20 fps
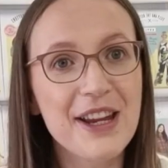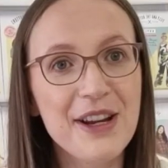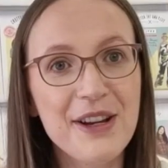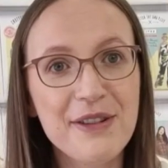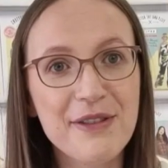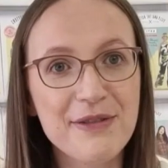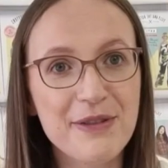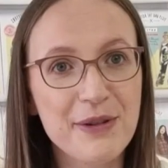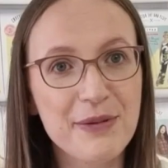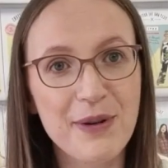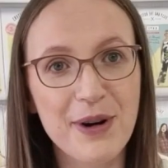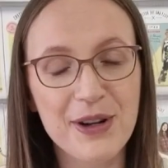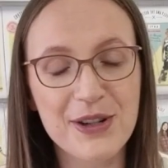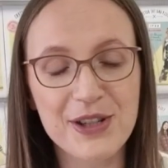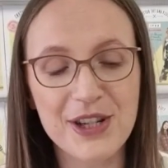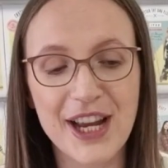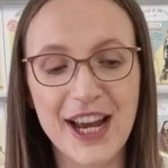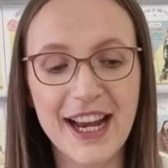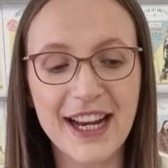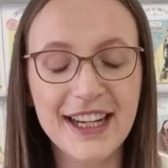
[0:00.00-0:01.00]
you for
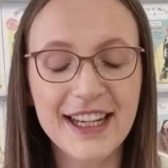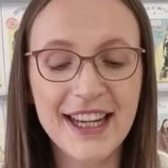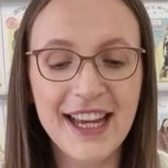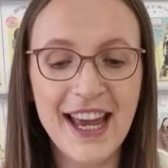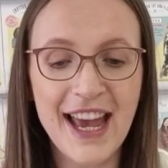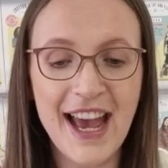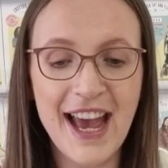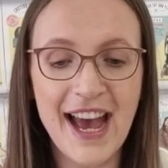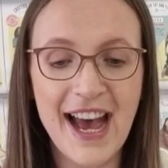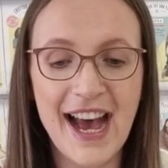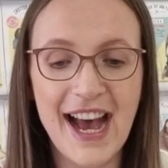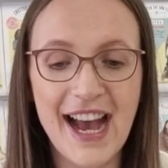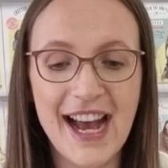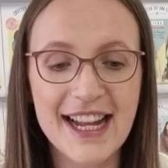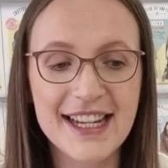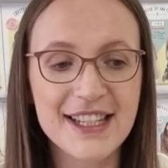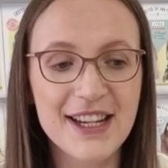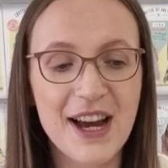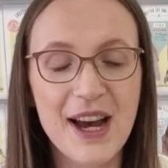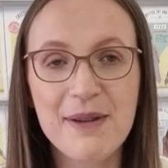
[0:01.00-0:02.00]
watching
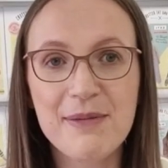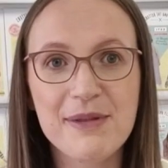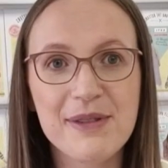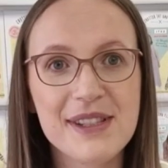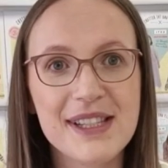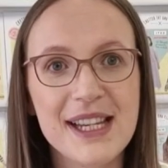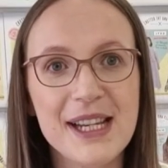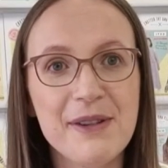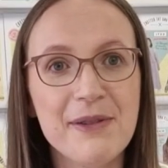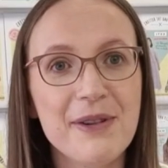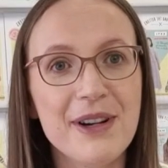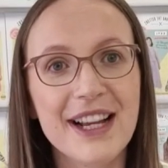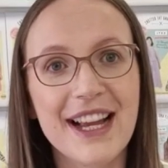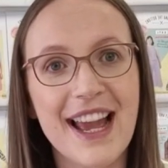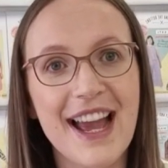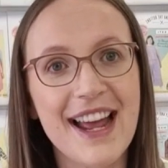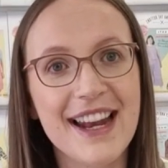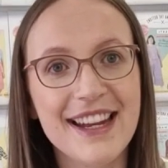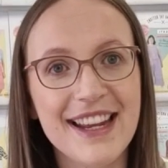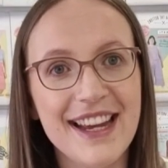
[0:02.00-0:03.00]
and I will see you all
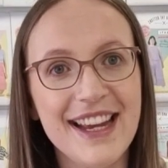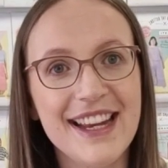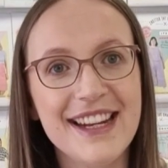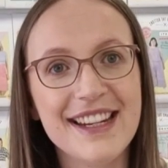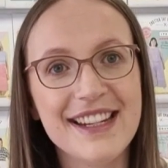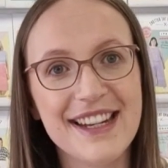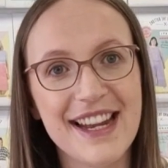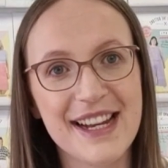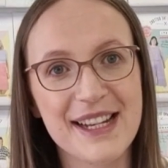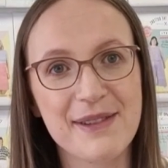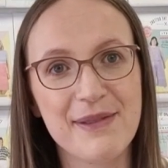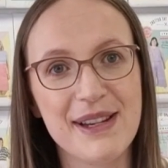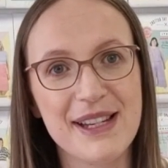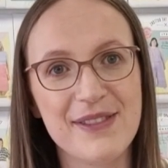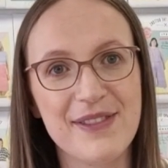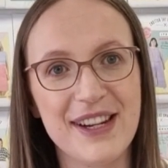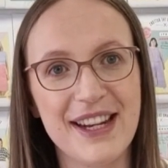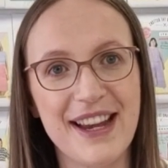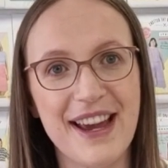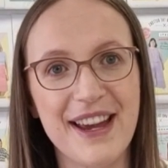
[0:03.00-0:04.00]
again in next
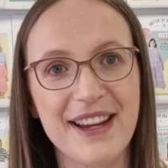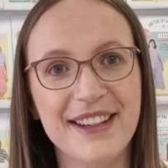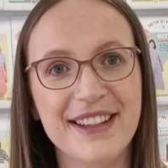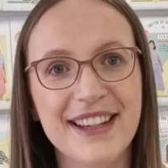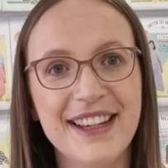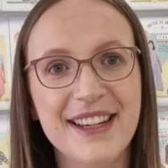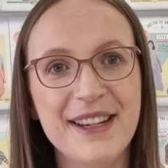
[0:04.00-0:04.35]
week's video.